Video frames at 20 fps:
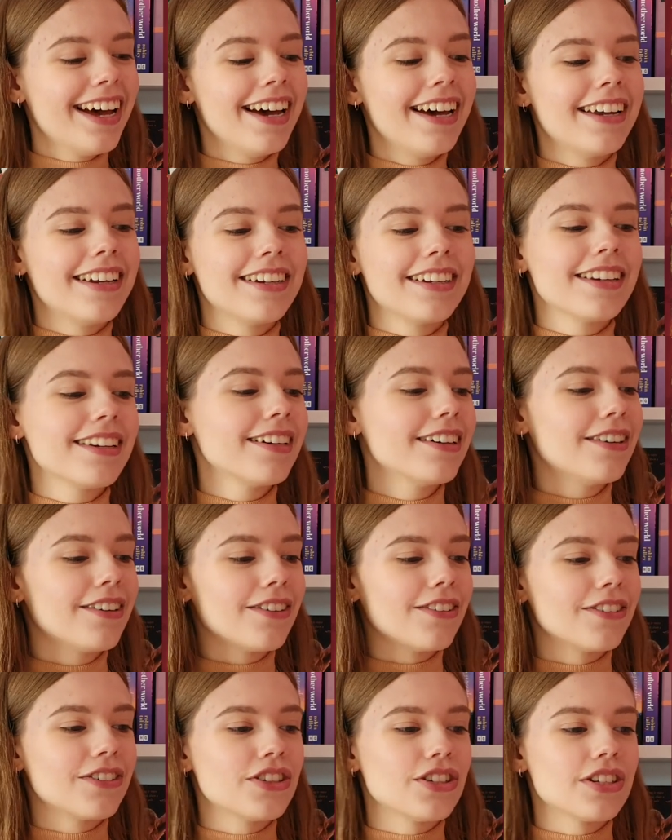and
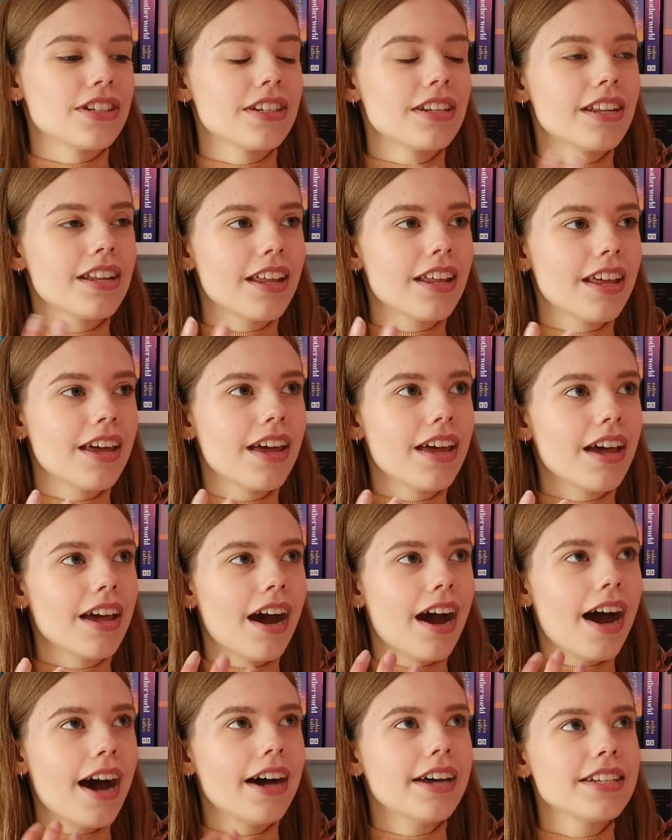oh just
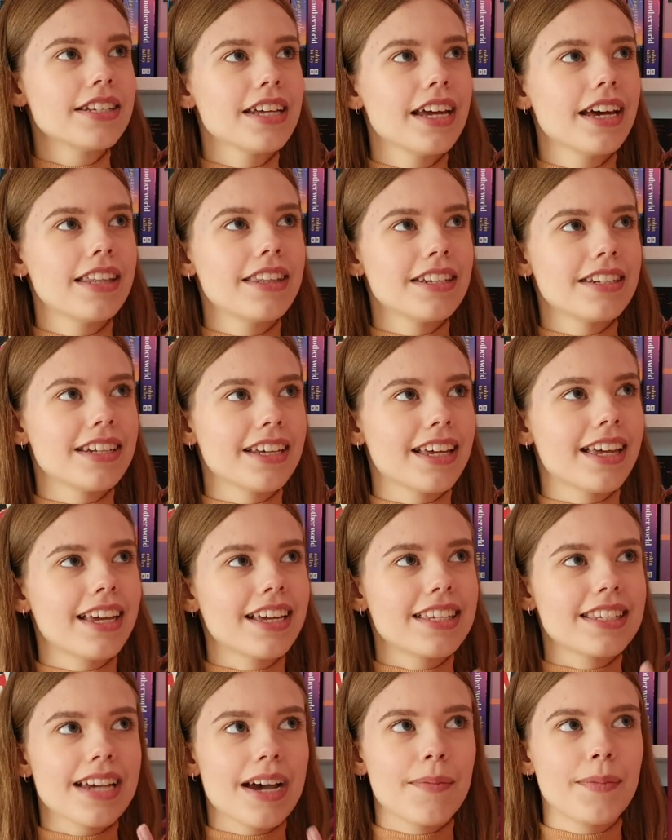Asya and this like
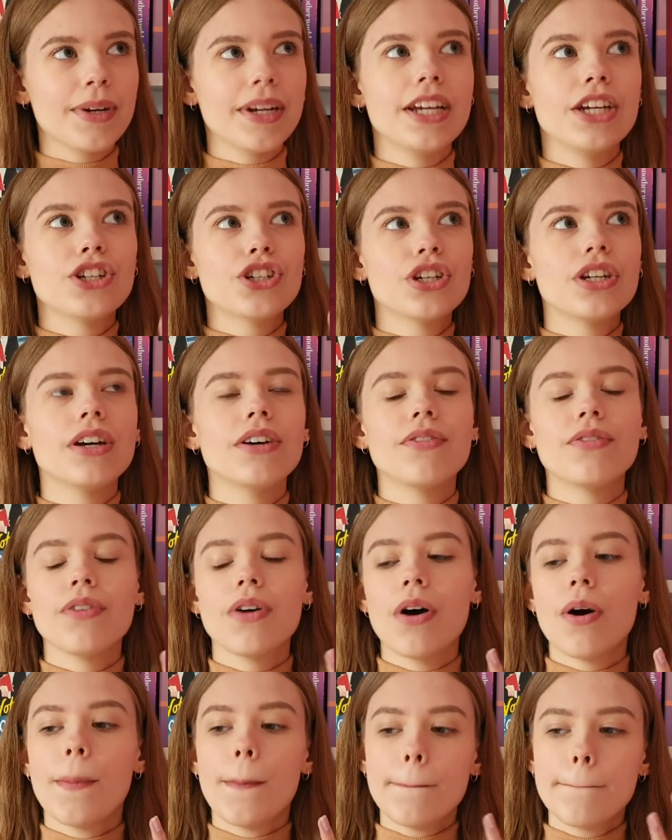examination of
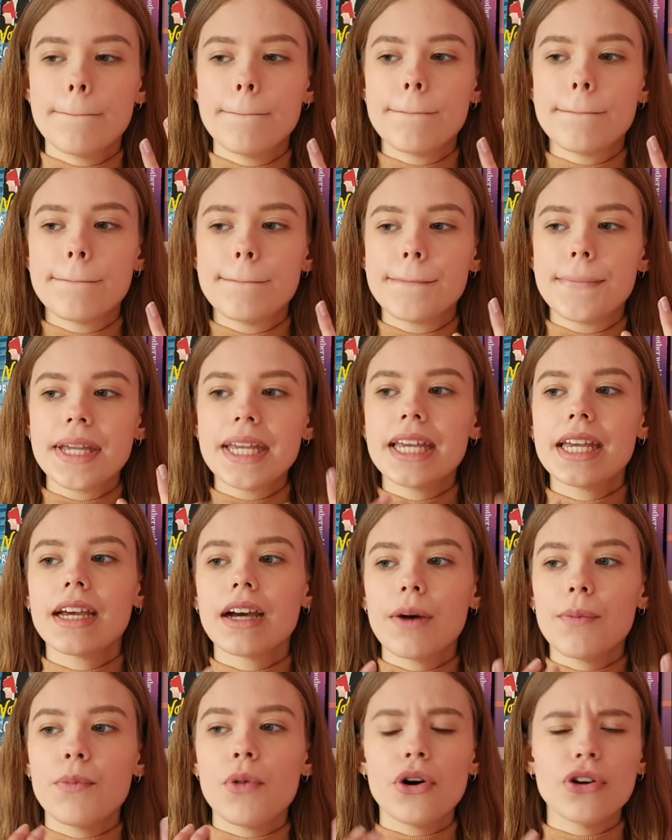being
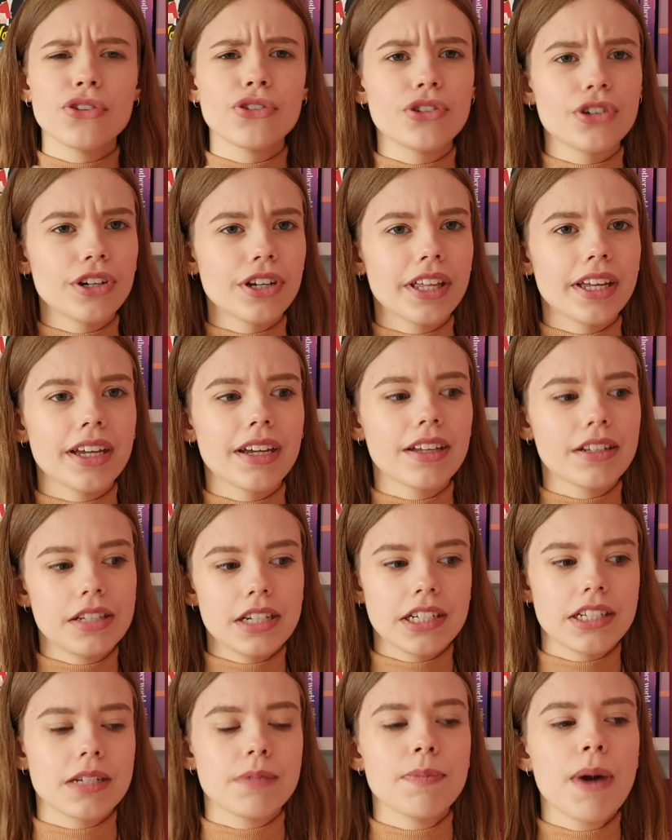a monster, like
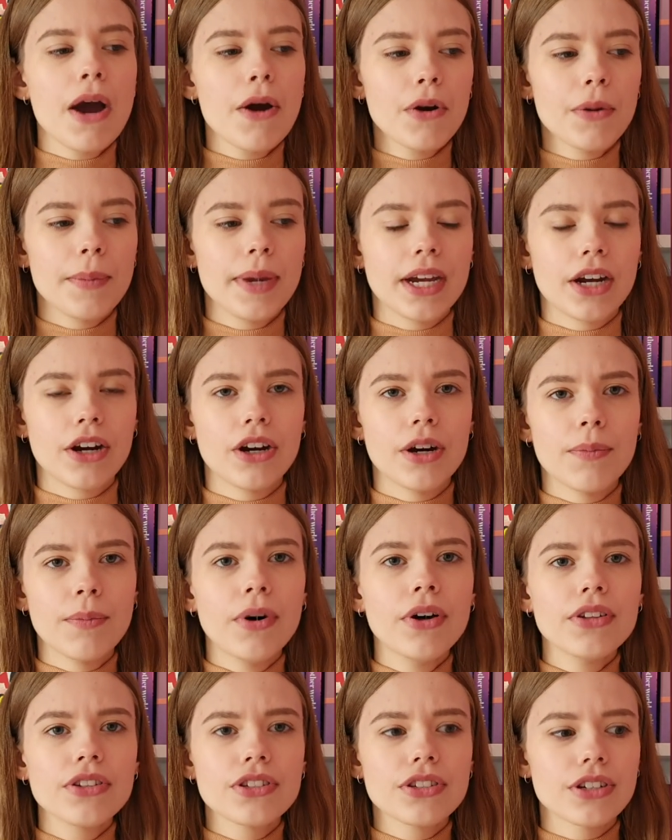does this power make her a
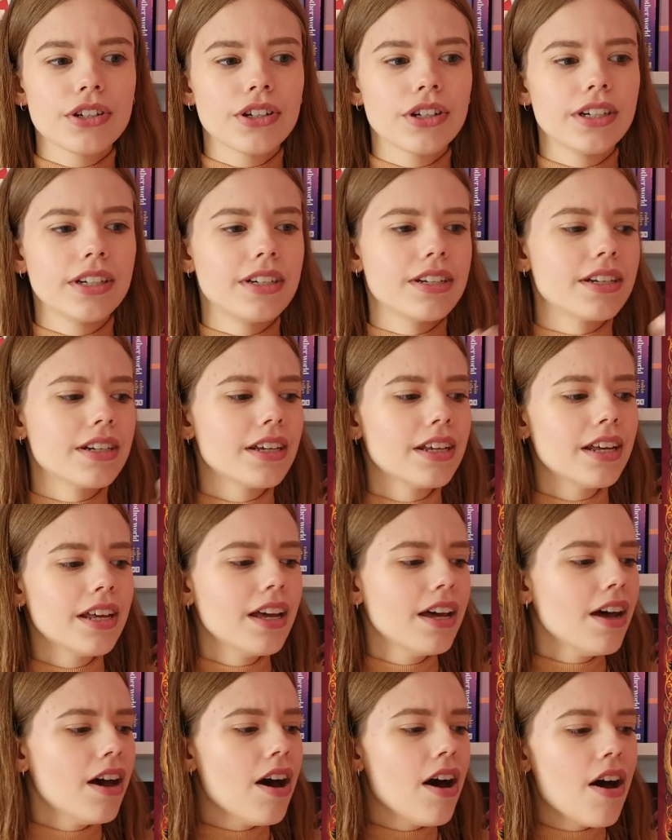monster and
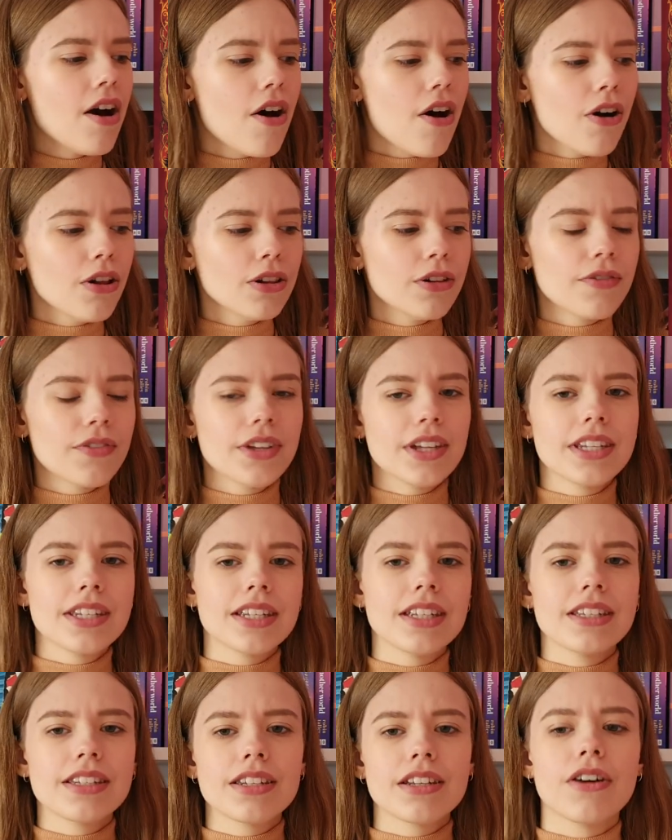all of this,
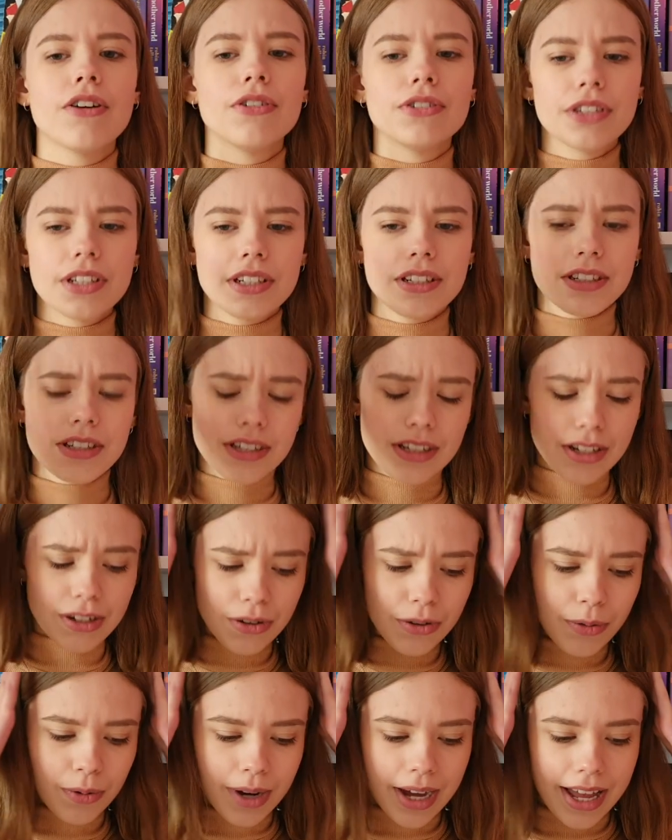it's all done
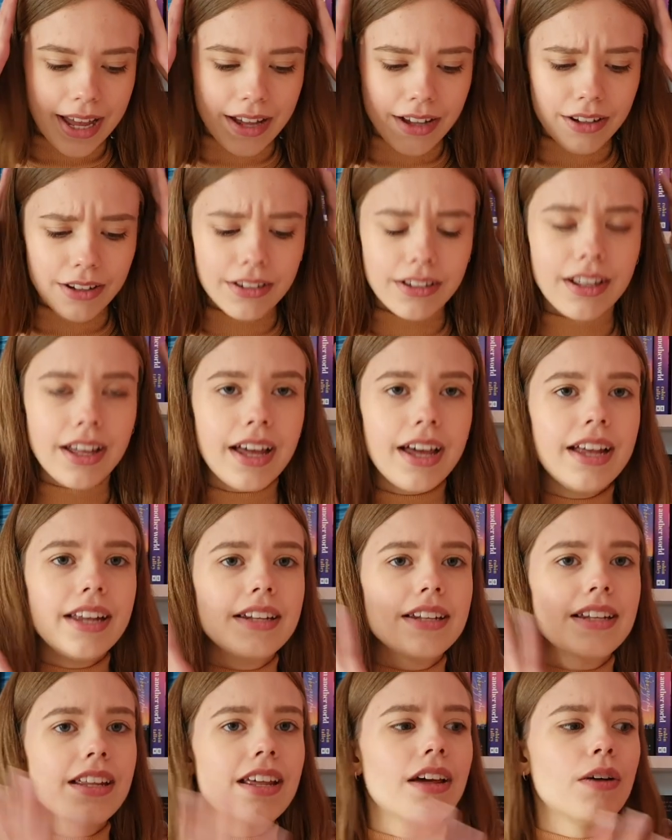so well
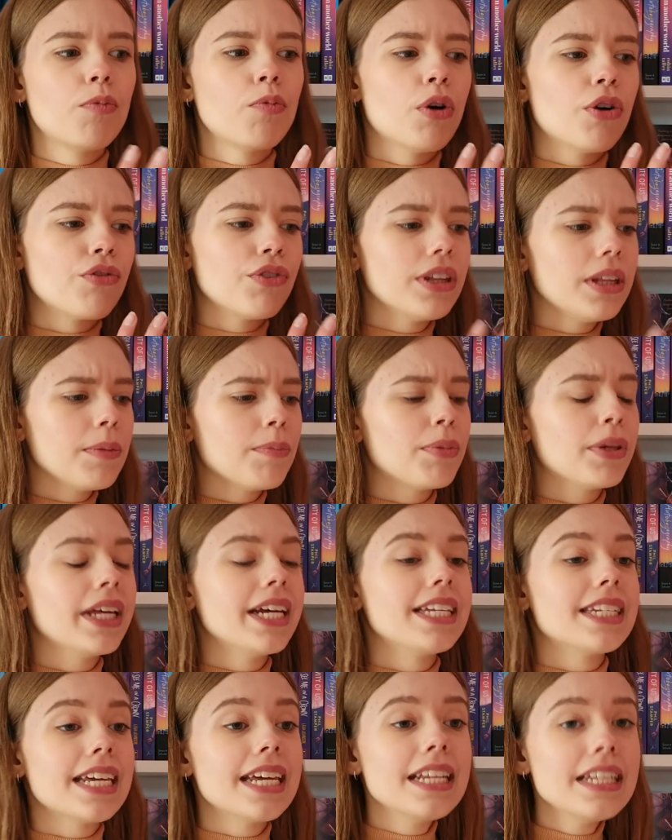and what really
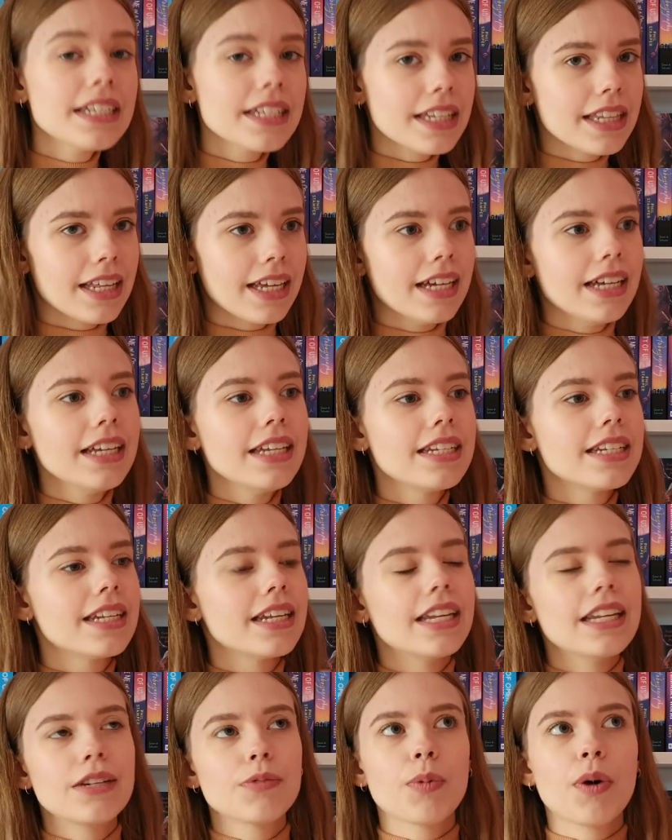plays into this
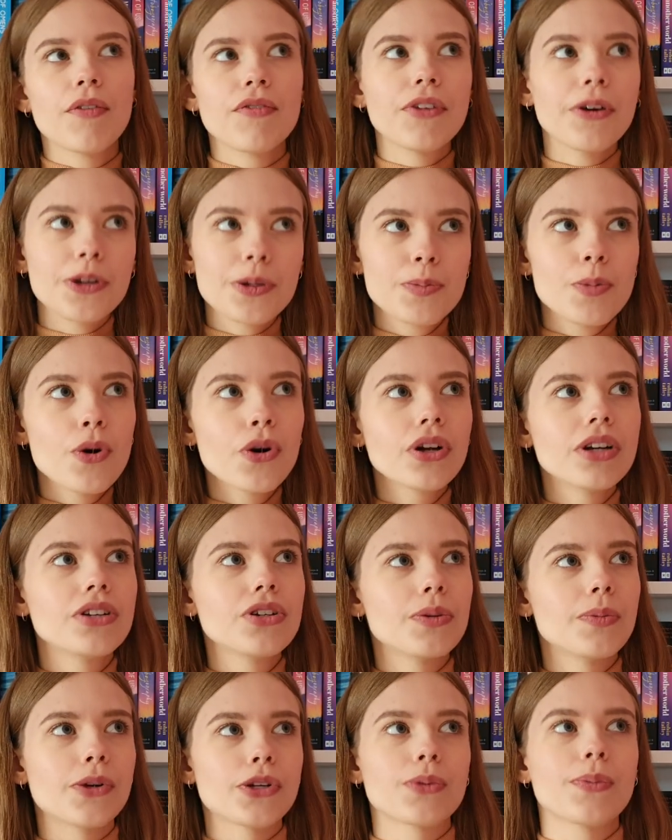is what I've not spoken
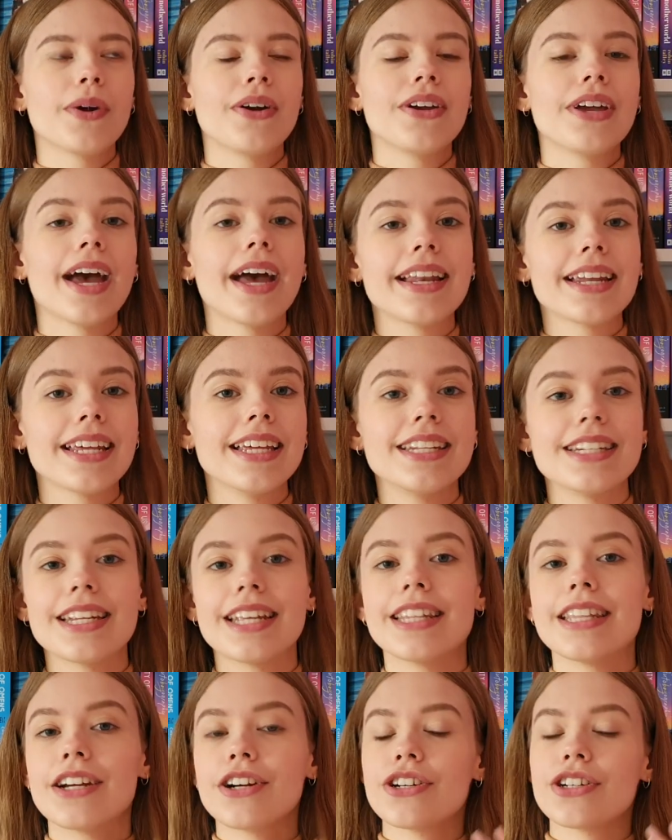too much about yet is
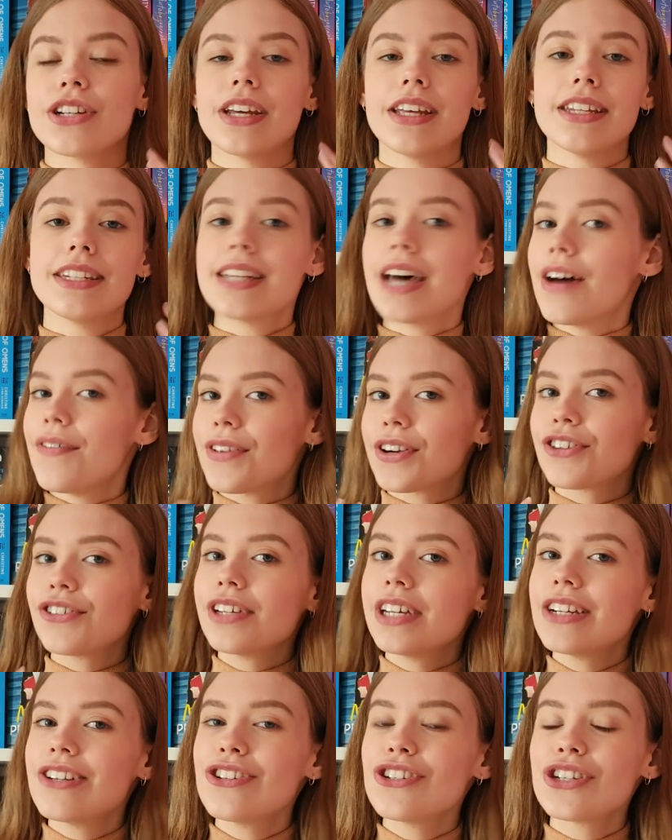that there's a sapphic
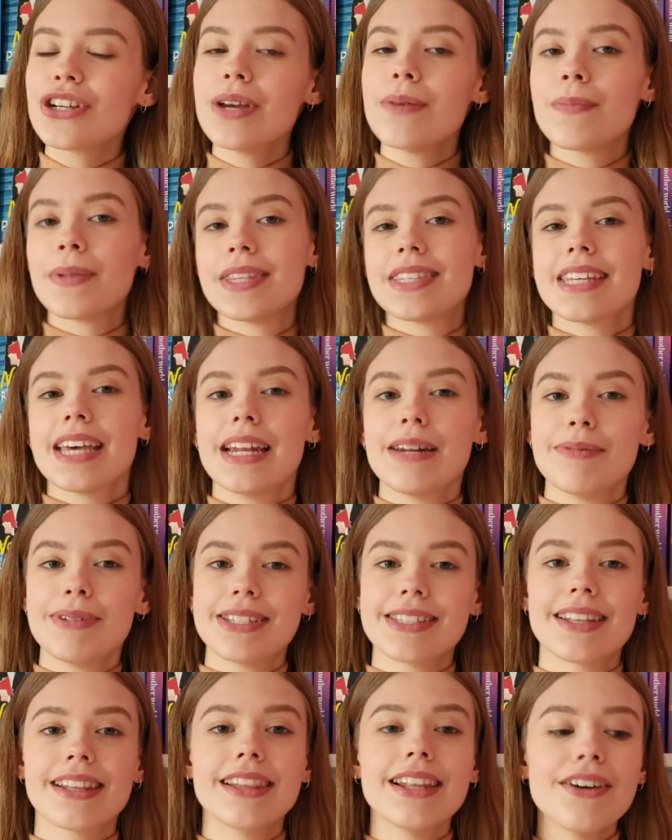relationship, it's enemies
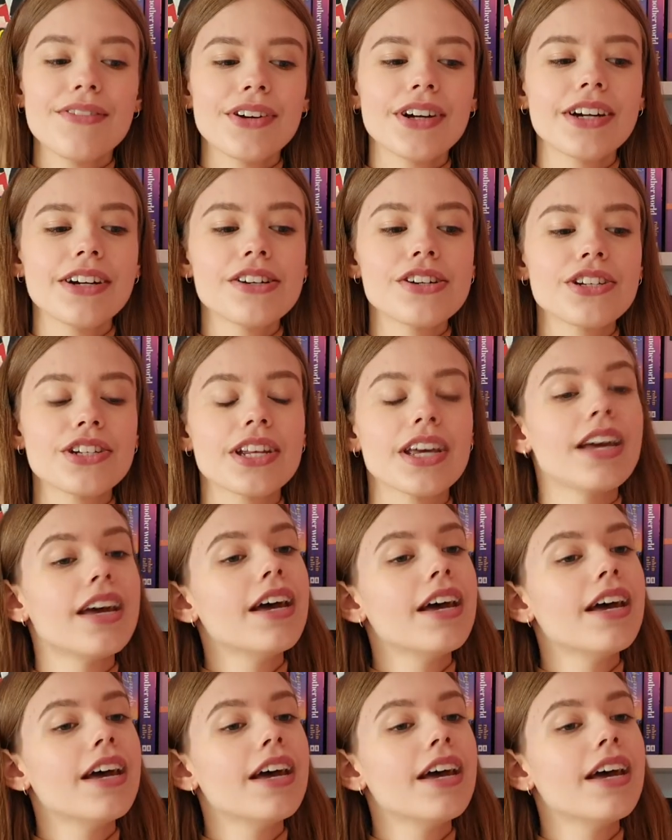to lovers,